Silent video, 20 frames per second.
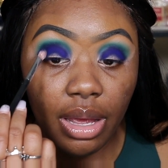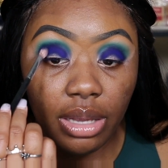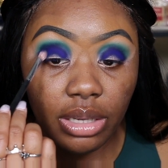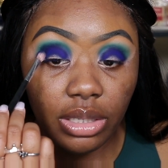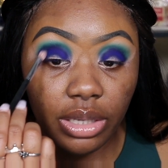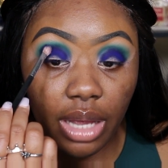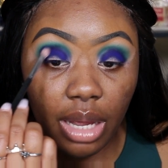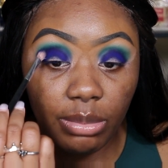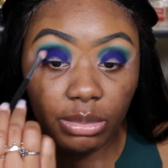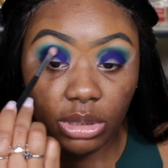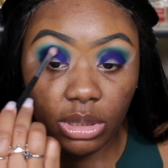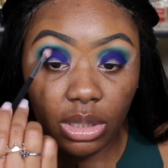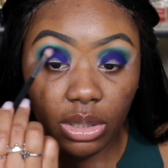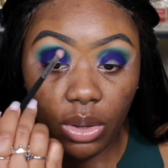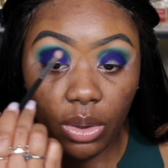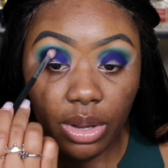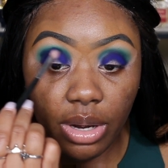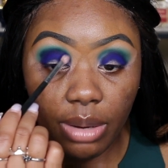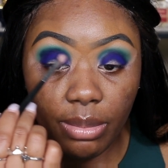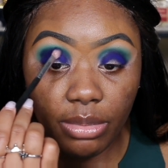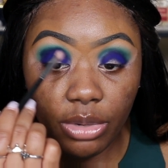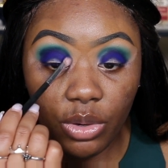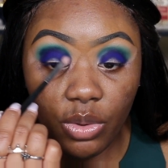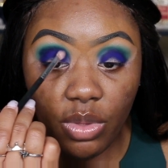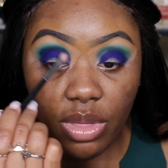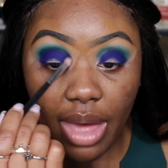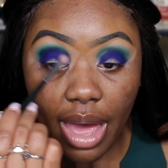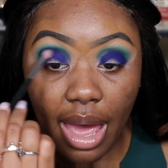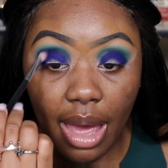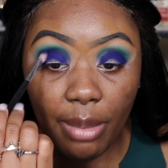So yeah, I'm just gonna go ahead and do
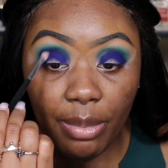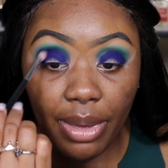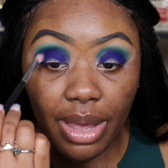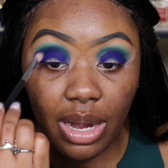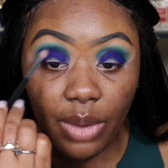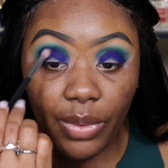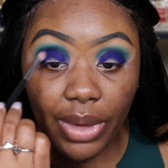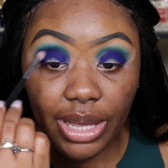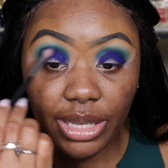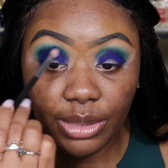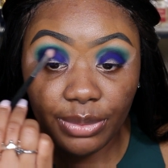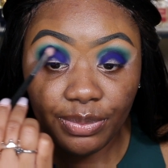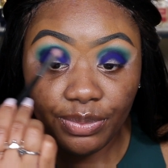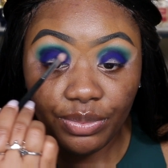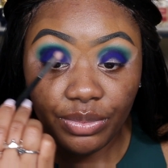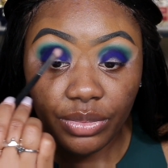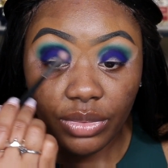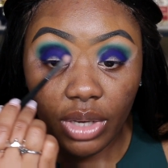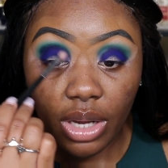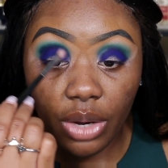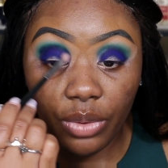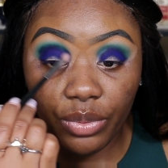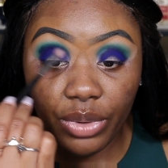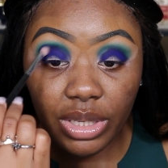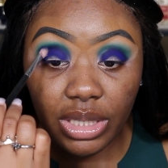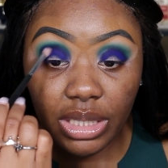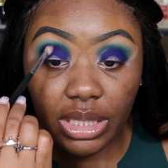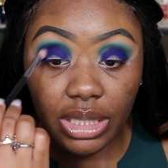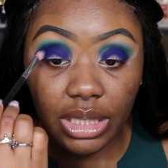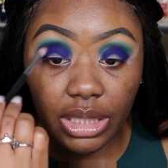that. But anyways,
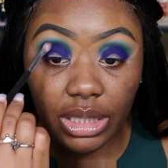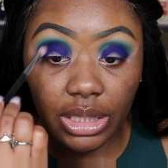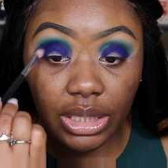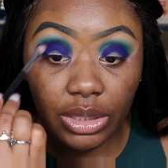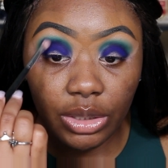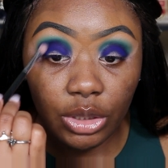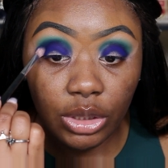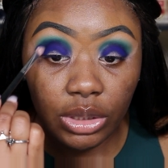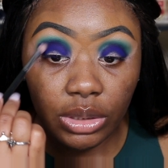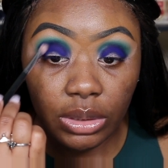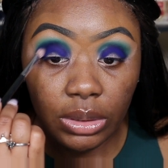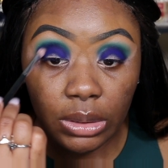Aritzia,